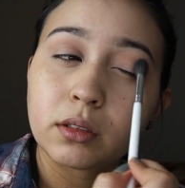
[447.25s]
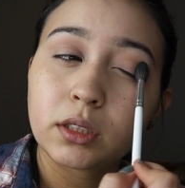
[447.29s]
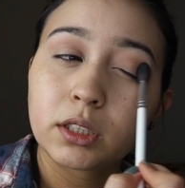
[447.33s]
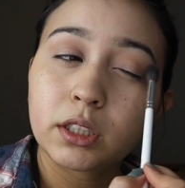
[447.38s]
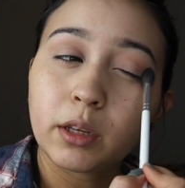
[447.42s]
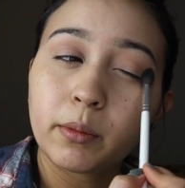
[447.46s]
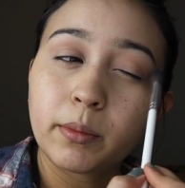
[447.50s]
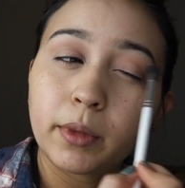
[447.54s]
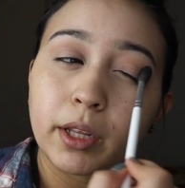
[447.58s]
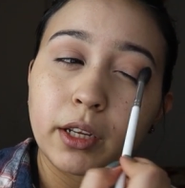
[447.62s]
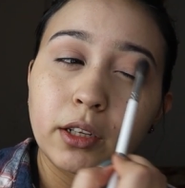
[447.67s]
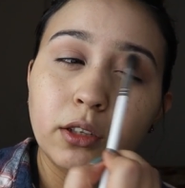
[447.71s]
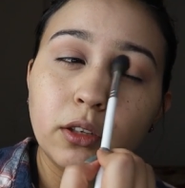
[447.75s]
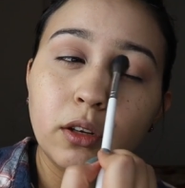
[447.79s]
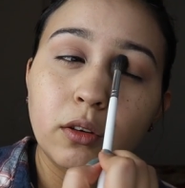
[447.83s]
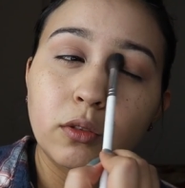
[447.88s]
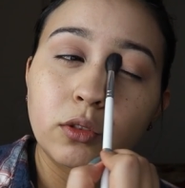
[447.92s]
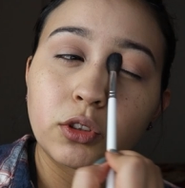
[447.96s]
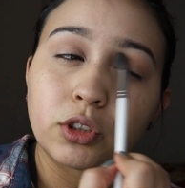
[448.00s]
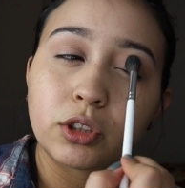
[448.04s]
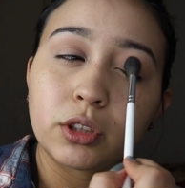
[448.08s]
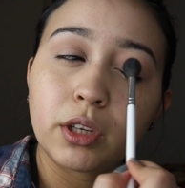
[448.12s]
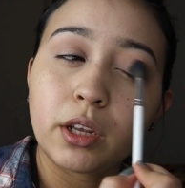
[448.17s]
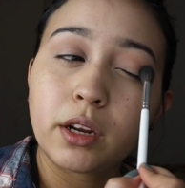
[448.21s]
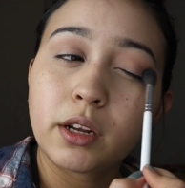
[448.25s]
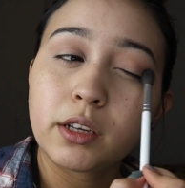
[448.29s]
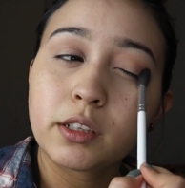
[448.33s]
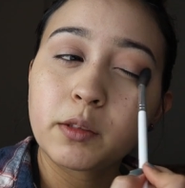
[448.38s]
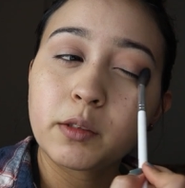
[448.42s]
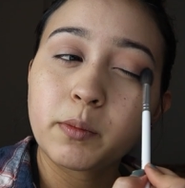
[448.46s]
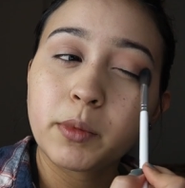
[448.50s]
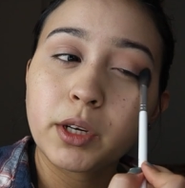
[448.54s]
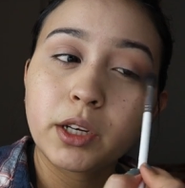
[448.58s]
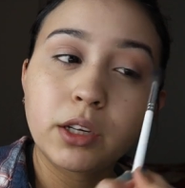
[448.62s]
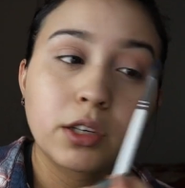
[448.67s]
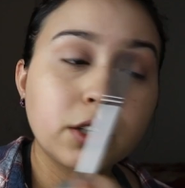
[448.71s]
some that don't shed
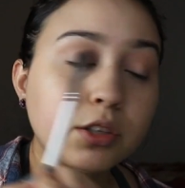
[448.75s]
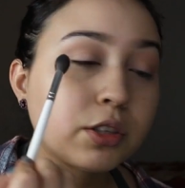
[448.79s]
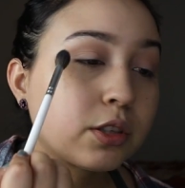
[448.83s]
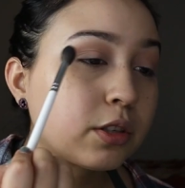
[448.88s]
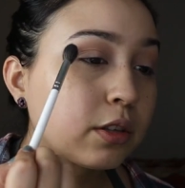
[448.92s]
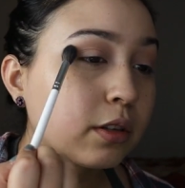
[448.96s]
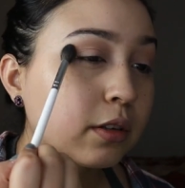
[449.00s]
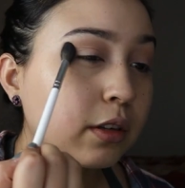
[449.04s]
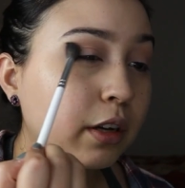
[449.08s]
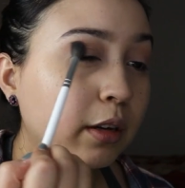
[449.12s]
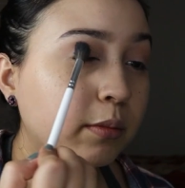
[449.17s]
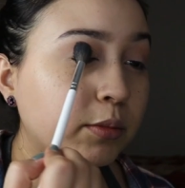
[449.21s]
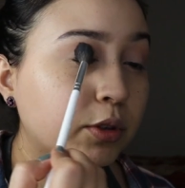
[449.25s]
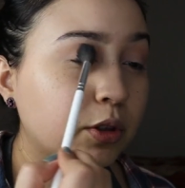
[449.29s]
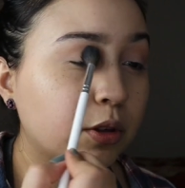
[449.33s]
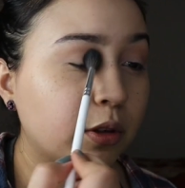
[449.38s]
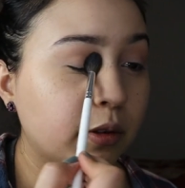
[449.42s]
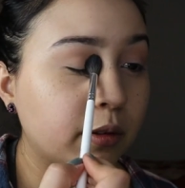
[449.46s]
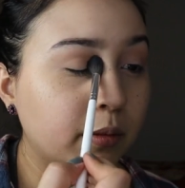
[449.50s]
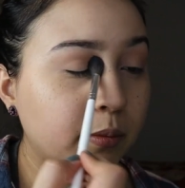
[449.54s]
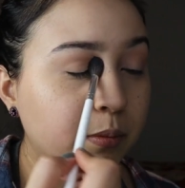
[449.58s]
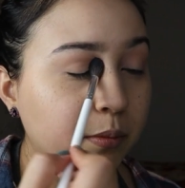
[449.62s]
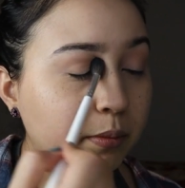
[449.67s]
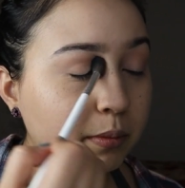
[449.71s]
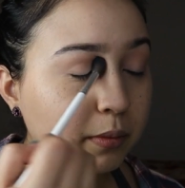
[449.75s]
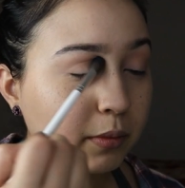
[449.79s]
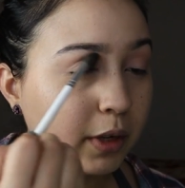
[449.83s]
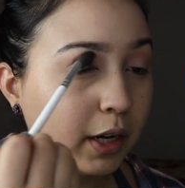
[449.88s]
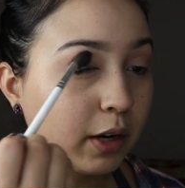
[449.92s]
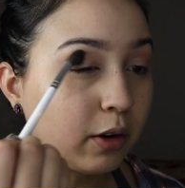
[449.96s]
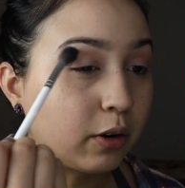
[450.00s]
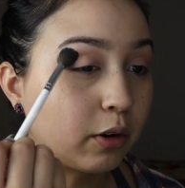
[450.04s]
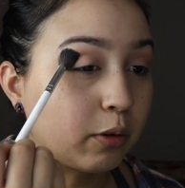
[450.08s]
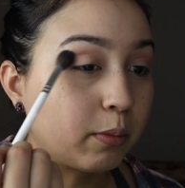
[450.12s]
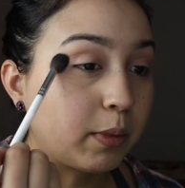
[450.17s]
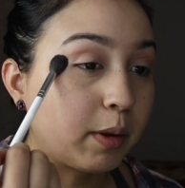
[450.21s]
as much. I'm sure, I
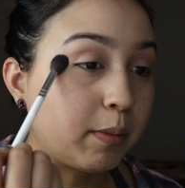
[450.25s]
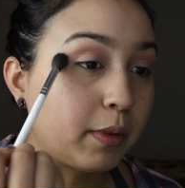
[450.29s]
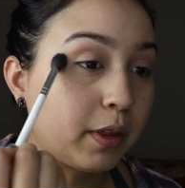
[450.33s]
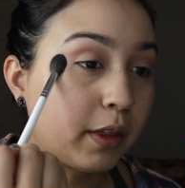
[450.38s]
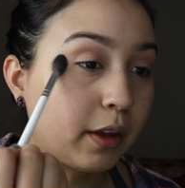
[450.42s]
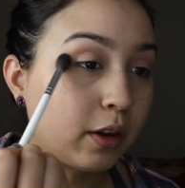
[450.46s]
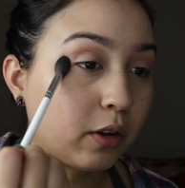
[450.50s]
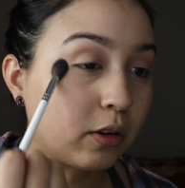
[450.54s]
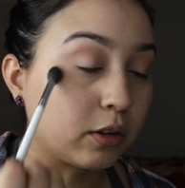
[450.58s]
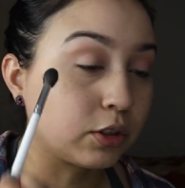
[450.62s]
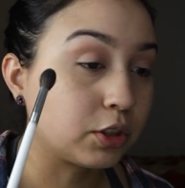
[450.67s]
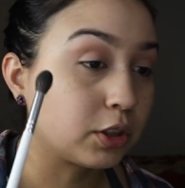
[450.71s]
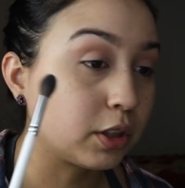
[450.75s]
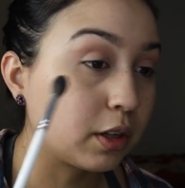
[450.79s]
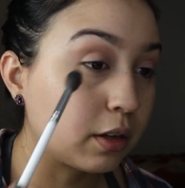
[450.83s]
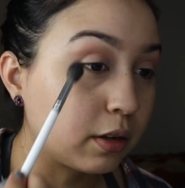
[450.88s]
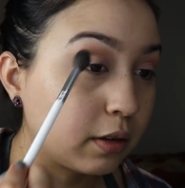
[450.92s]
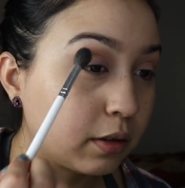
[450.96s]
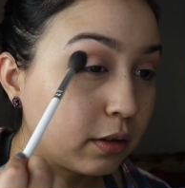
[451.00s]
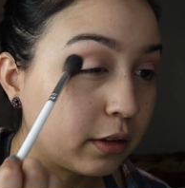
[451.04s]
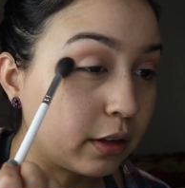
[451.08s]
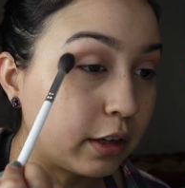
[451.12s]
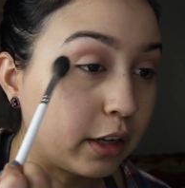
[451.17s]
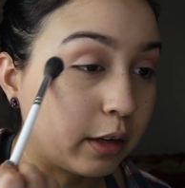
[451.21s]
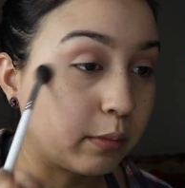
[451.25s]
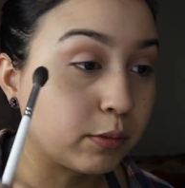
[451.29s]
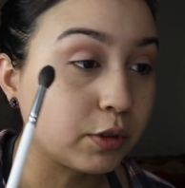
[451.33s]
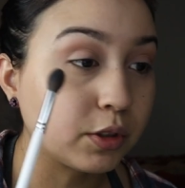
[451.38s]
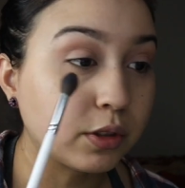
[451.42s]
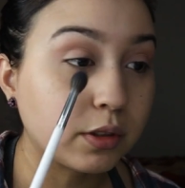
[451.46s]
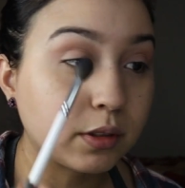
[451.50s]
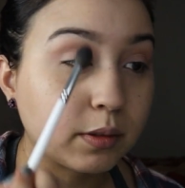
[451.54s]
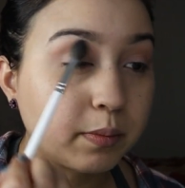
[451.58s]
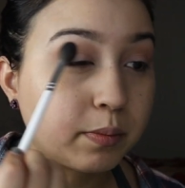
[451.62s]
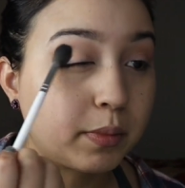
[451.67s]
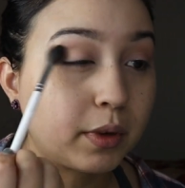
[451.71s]
don't know, maybe they all shed and I'm
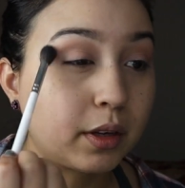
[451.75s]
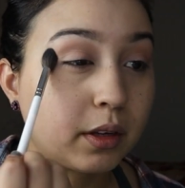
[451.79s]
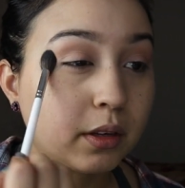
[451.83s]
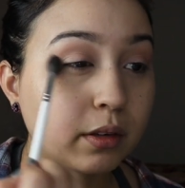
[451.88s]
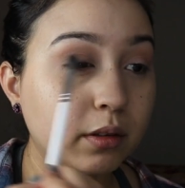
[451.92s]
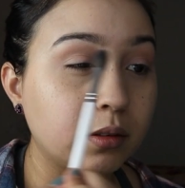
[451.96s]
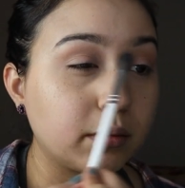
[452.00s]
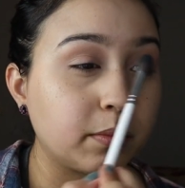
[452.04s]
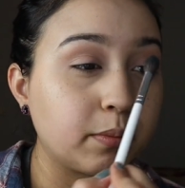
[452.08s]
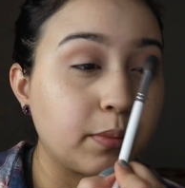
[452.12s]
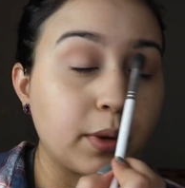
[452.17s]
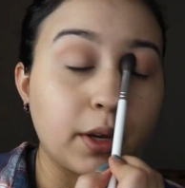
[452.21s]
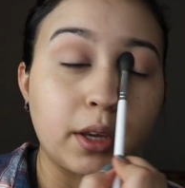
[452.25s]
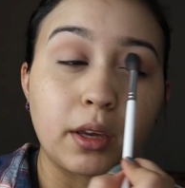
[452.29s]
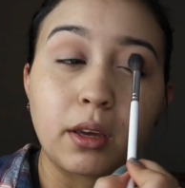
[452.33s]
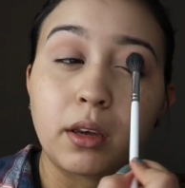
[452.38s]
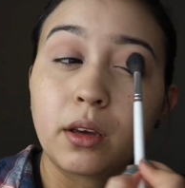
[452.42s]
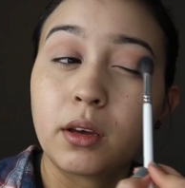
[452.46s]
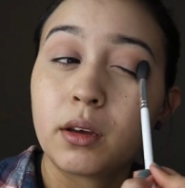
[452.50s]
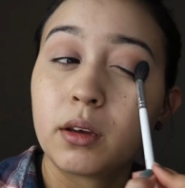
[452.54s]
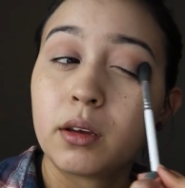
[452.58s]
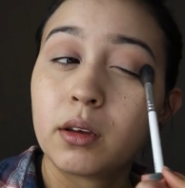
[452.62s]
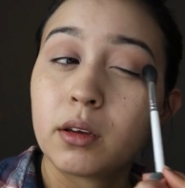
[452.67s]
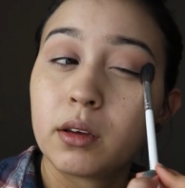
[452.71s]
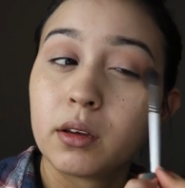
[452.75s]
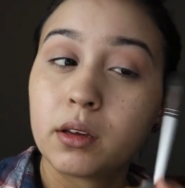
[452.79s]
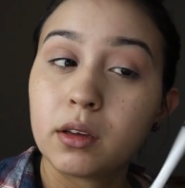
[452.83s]
just being picky.